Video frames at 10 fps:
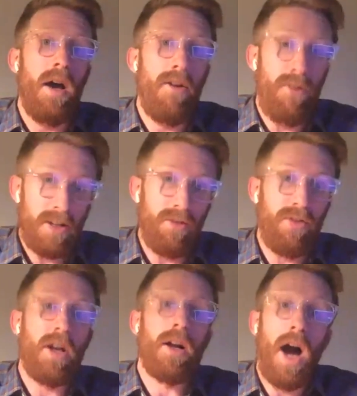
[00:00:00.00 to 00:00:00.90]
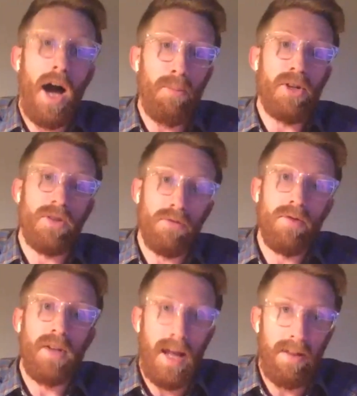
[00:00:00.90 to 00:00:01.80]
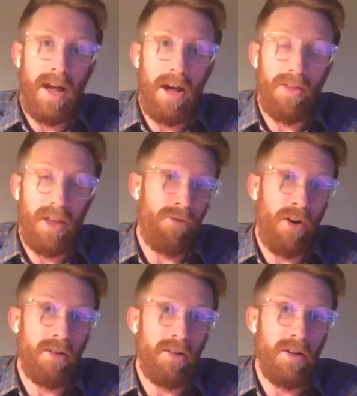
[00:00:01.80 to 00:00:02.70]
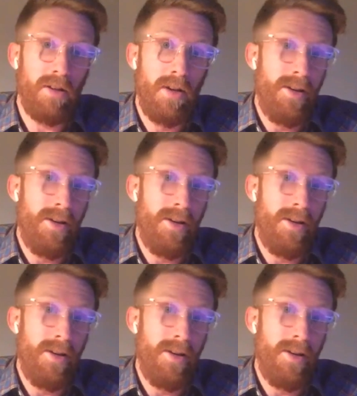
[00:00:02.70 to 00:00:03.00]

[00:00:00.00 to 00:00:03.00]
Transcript: effectively accomplished through telehealth. And frankly,